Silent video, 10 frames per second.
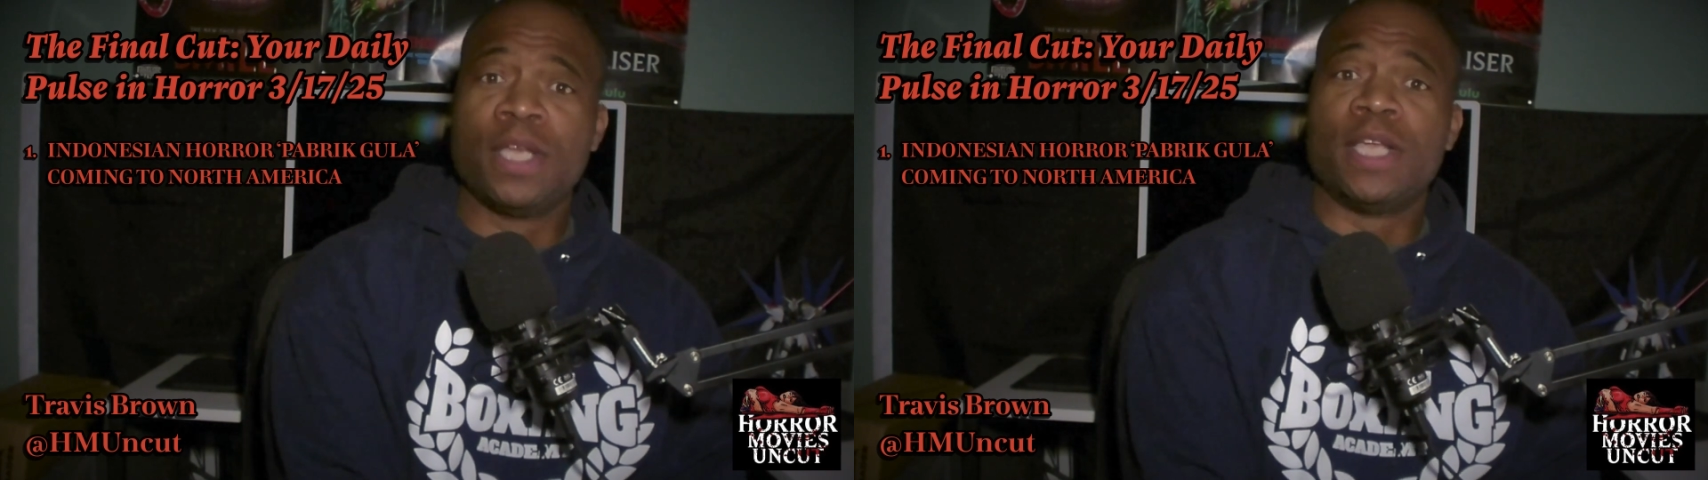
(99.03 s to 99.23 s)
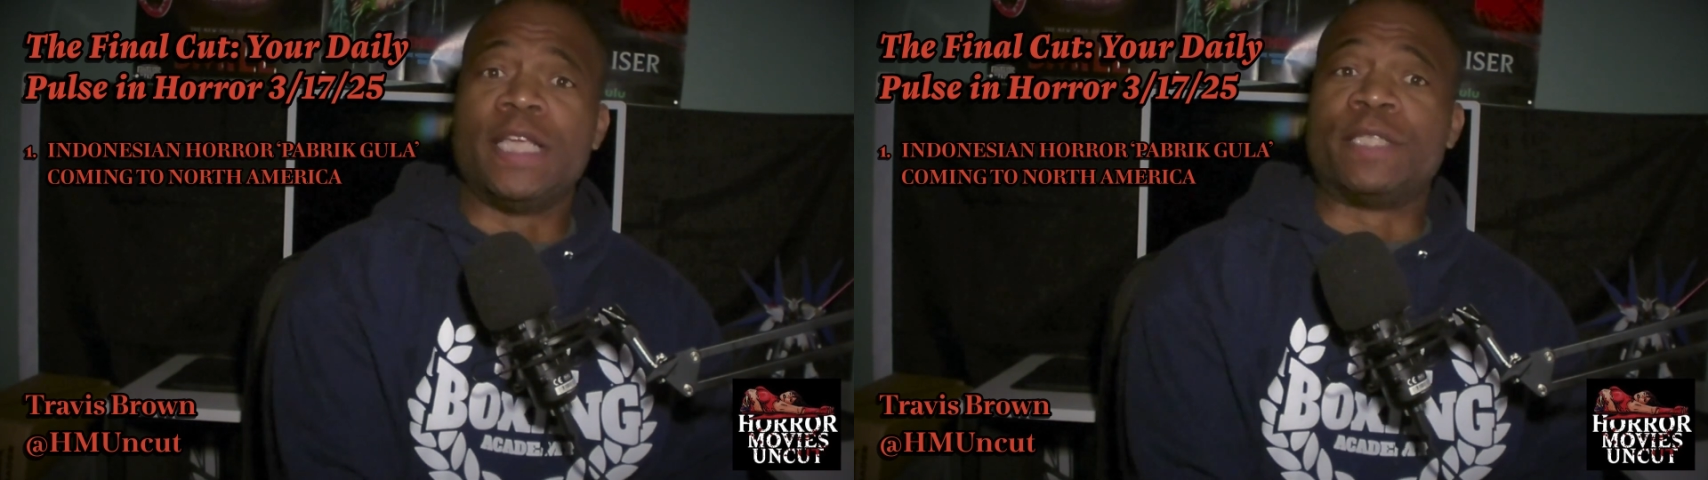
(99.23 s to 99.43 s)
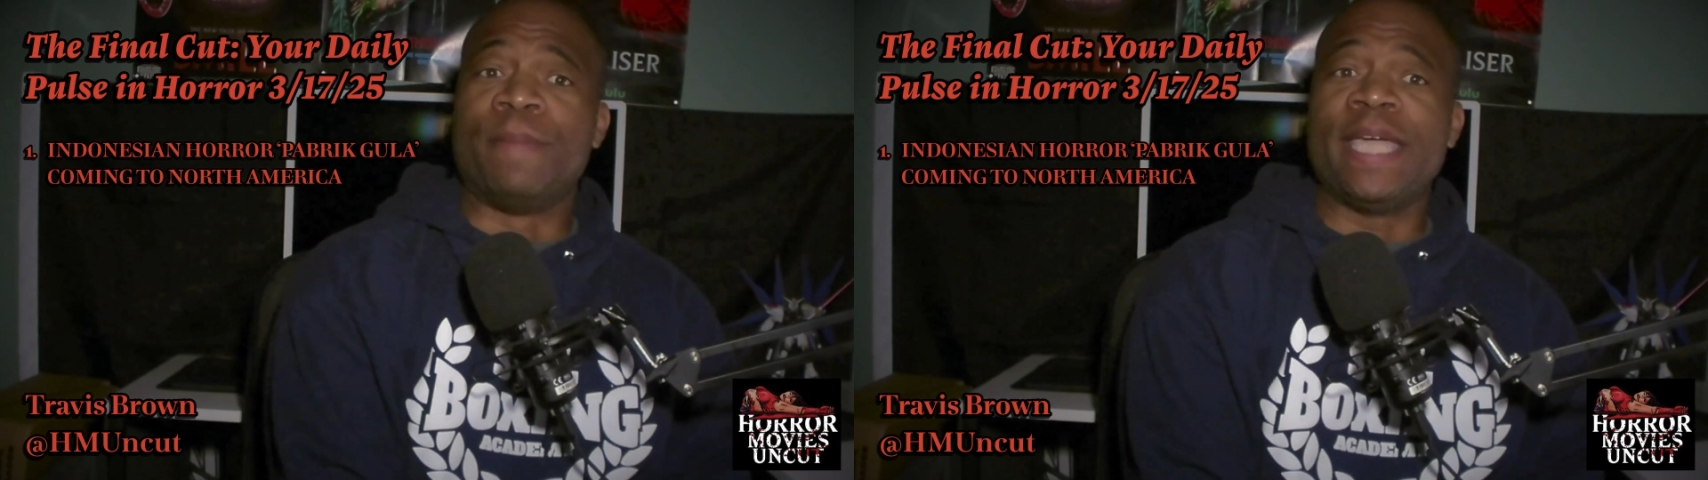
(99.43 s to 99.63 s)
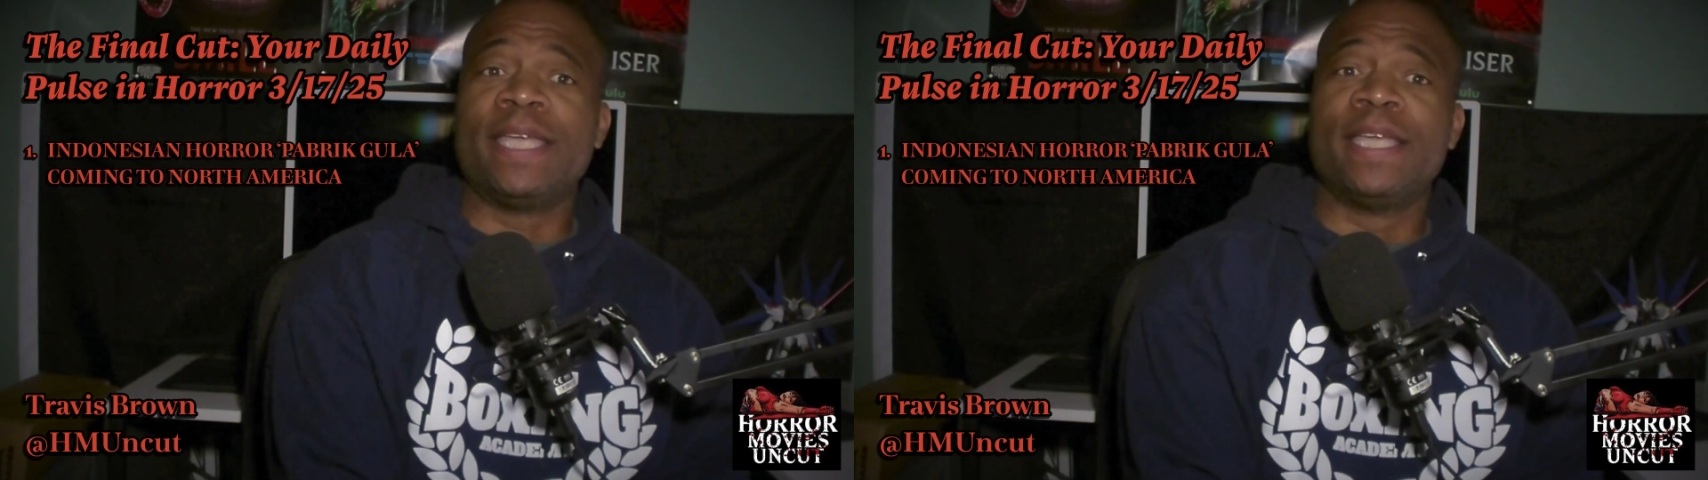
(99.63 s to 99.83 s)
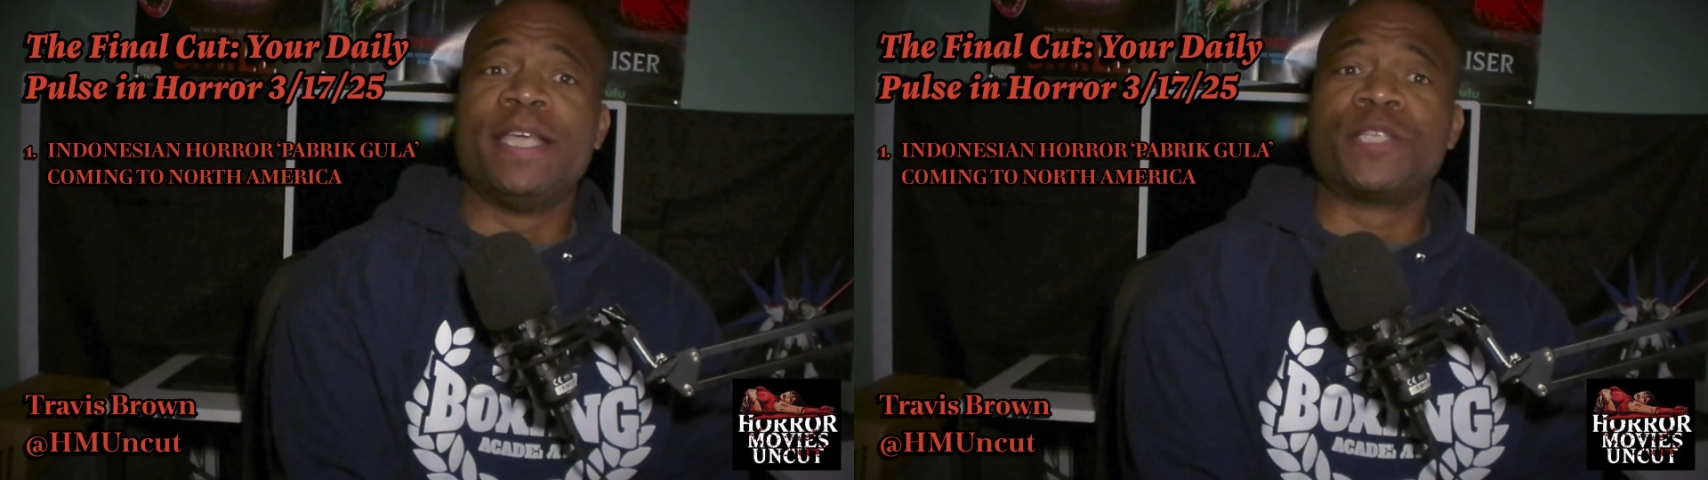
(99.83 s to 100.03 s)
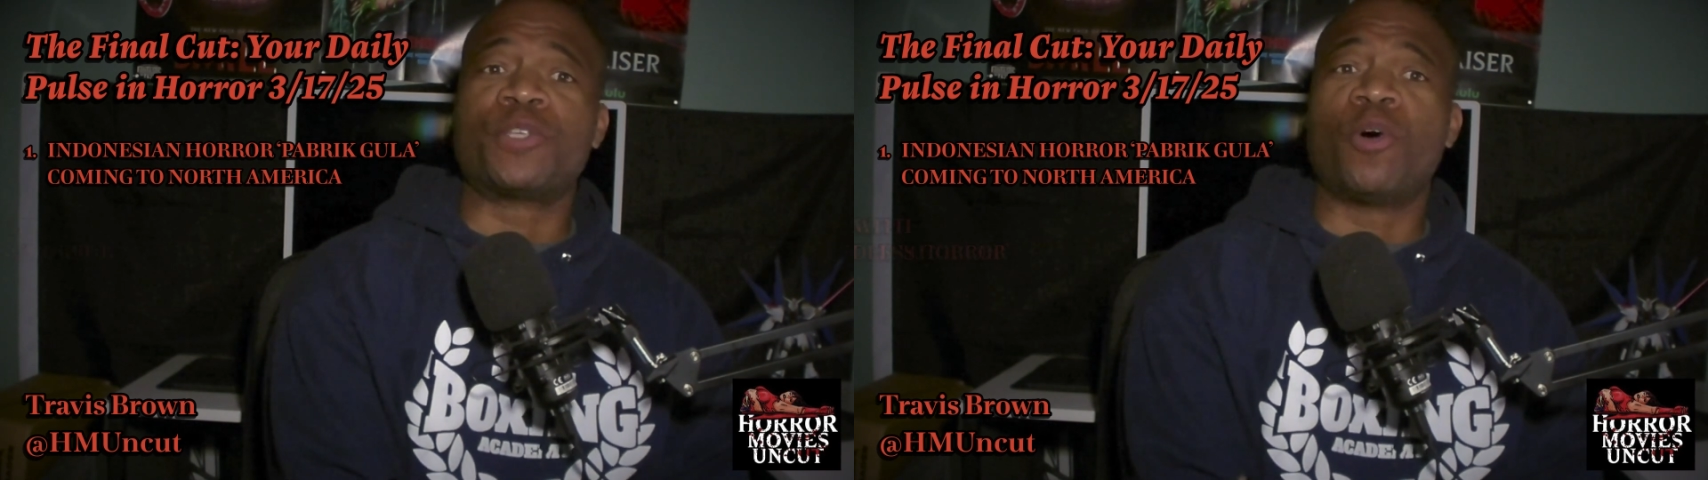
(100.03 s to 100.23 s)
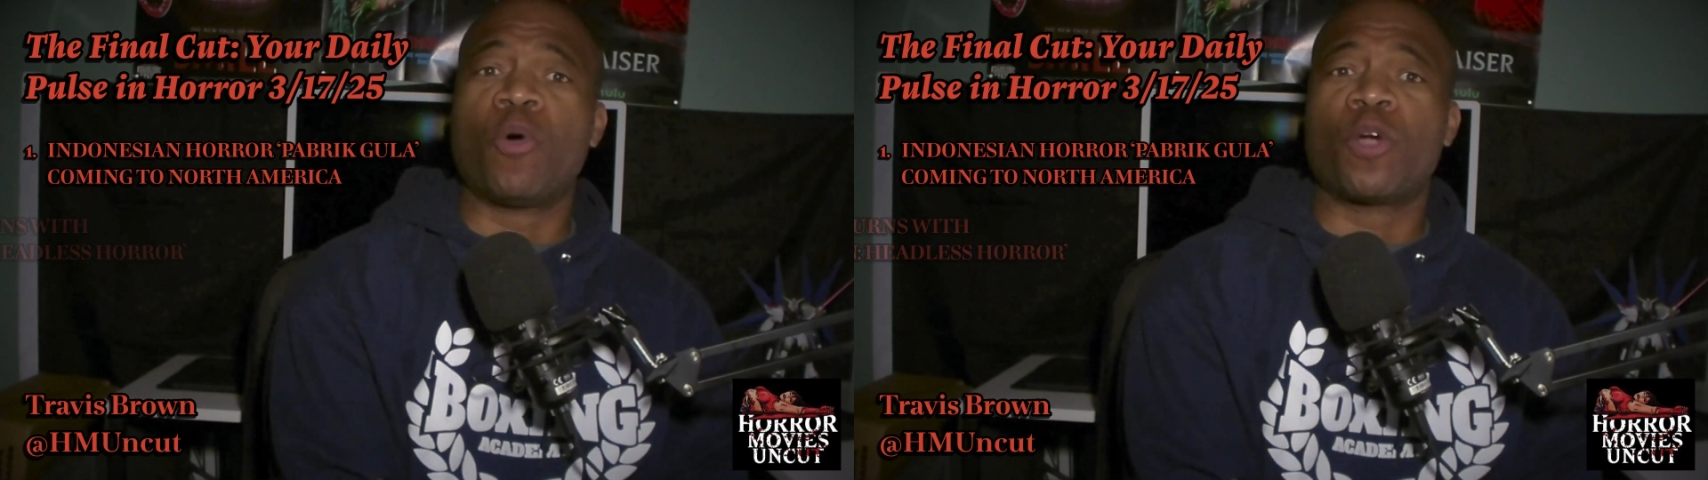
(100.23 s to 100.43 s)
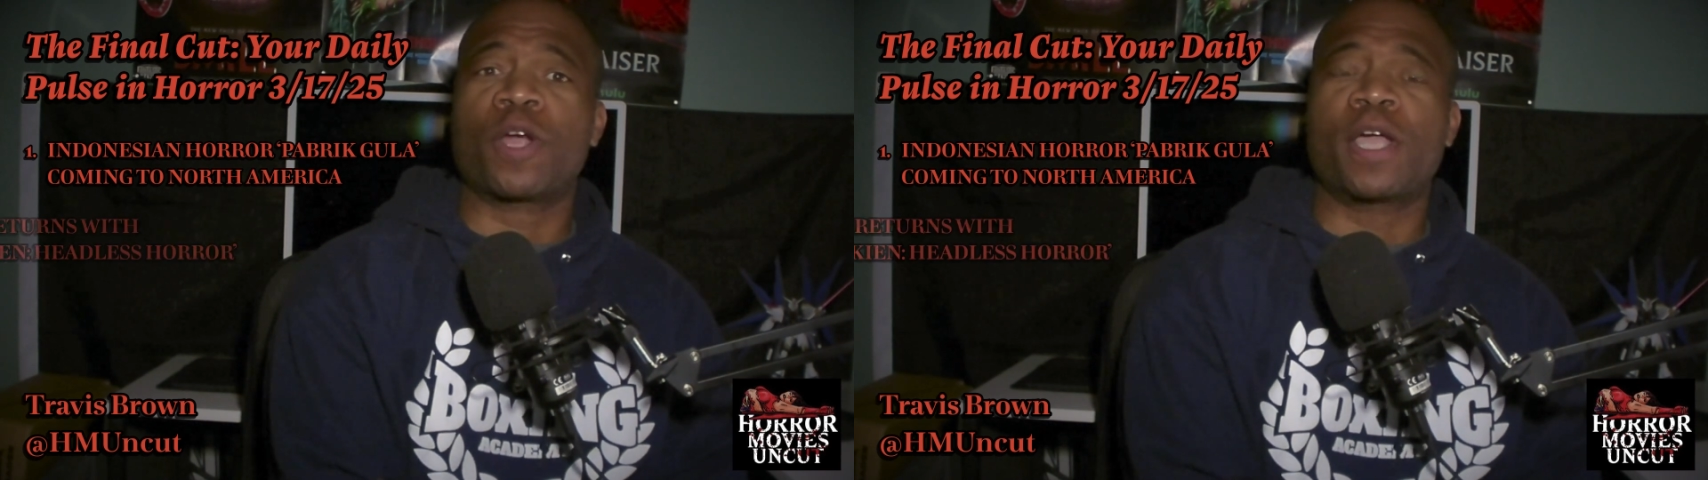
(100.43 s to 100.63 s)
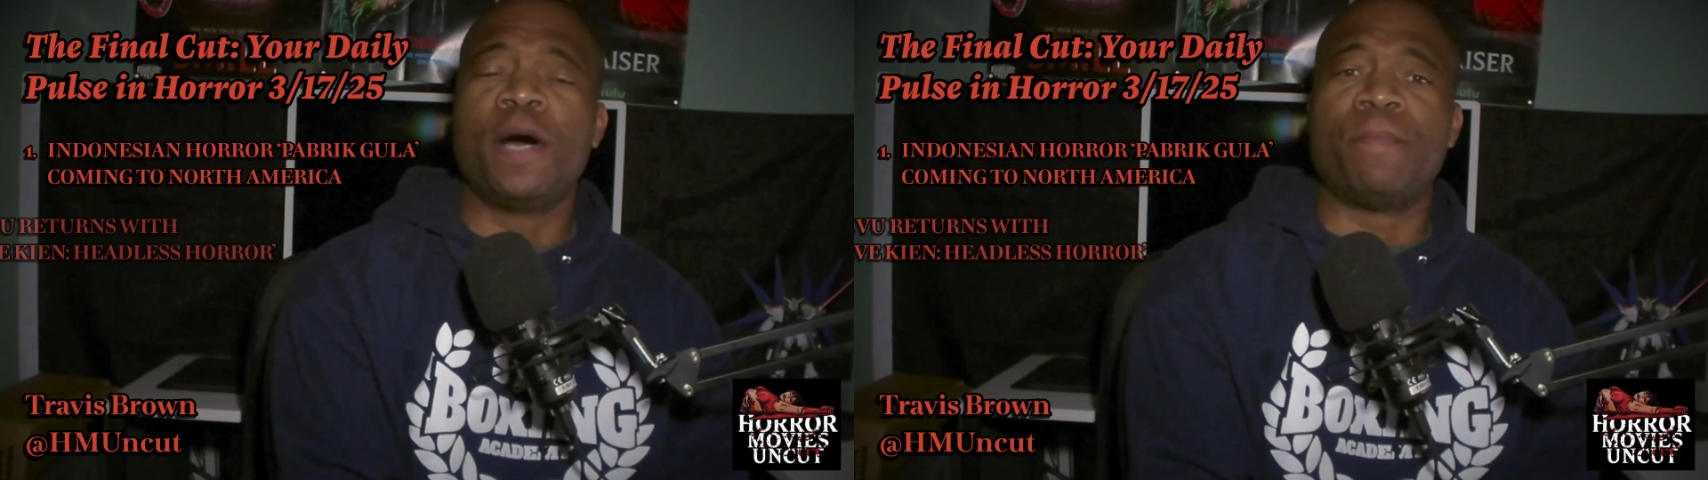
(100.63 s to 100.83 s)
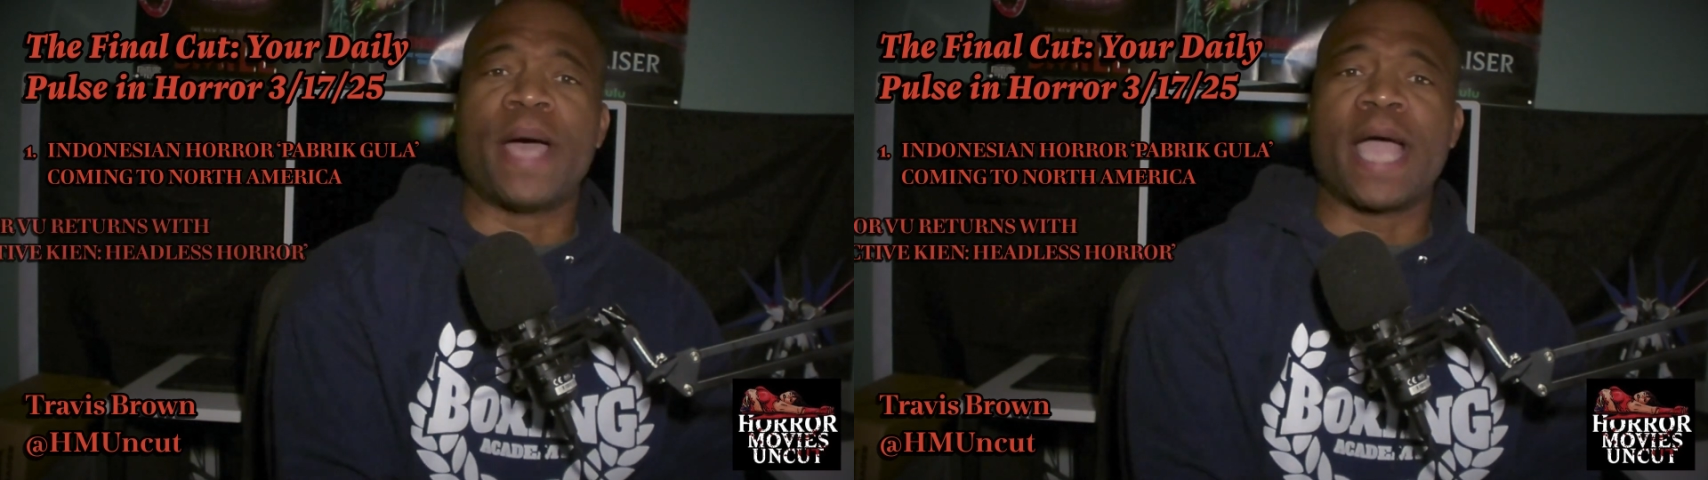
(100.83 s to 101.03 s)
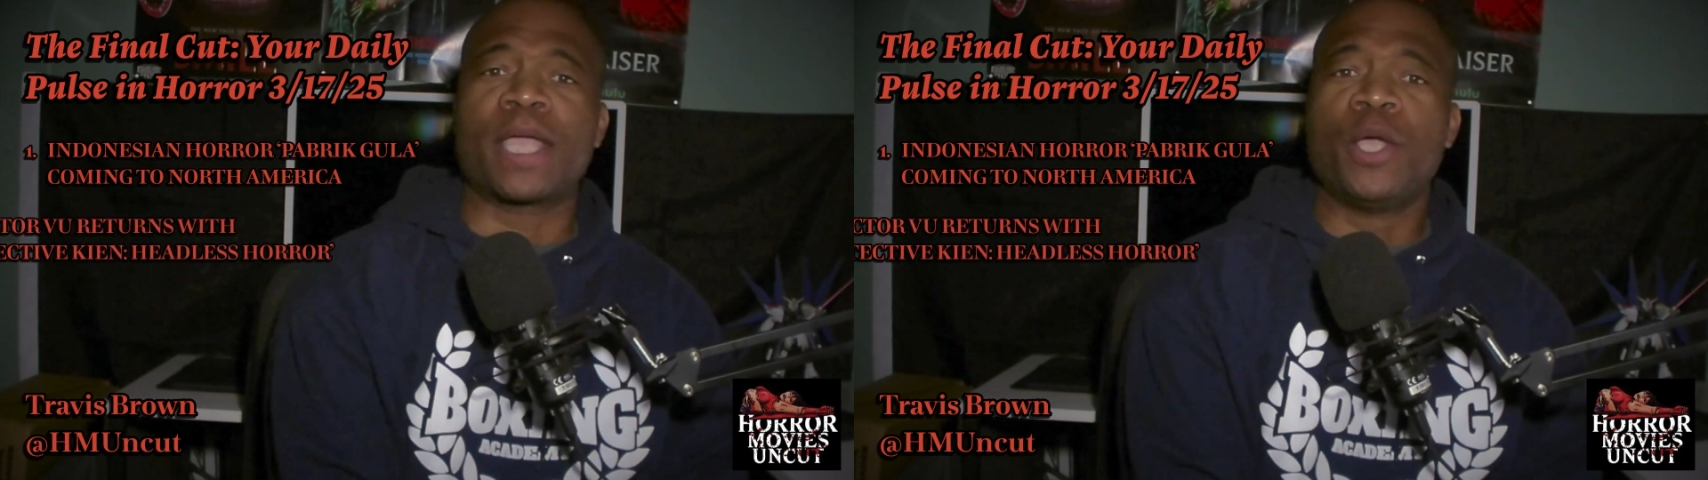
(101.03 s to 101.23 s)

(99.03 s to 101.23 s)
is making his horror comeback